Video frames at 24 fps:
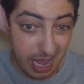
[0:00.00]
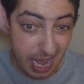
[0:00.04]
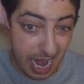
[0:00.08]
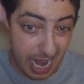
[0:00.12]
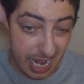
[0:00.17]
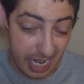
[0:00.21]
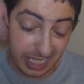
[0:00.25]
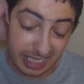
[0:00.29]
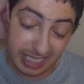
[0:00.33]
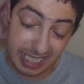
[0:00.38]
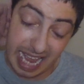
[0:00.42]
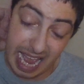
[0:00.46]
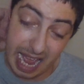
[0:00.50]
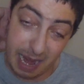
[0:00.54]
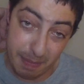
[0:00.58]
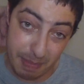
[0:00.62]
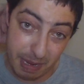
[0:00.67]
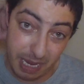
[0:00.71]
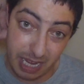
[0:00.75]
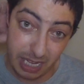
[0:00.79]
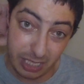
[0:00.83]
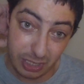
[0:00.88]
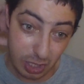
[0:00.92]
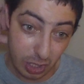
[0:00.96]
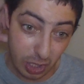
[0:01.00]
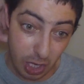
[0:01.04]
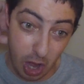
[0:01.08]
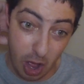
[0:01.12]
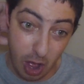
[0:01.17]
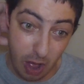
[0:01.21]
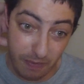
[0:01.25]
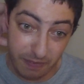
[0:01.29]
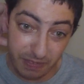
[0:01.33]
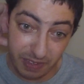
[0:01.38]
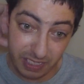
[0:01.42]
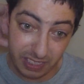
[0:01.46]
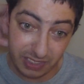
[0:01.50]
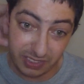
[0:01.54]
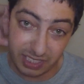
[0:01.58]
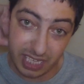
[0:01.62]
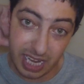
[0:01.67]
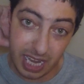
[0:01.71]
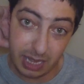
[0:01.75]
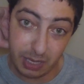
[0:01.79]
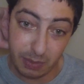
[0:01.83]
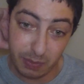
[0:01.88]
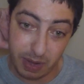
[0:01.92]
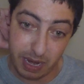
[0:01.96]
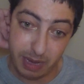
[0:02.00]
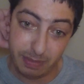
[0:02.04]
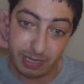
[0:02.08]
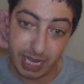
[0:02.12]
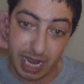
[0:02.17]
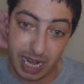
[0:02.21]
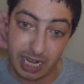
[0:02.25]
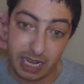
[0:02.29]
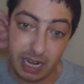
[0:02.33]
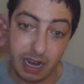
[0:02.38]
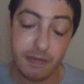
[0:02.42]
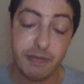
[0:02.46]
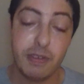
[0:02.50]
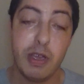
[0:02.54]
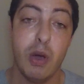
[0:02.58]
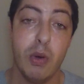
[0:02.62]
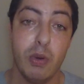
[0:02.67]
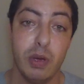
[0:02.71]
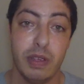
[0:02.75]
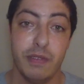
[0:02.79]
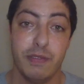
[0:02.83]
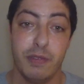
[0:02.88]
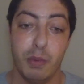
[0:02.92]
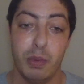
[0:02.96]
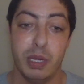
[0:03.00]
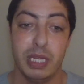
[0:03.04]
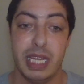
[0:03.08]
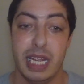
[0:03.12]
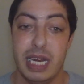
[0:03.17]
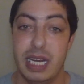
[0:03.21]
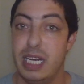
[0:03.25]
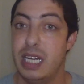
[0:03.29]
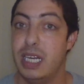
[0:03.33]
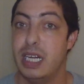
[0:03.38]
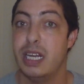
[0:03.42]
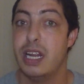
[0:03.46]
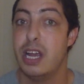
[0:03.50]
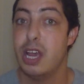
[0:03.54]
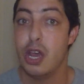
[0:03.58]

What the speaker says: And it's sad because on the offensive side, the Rams had enough going for what they needed.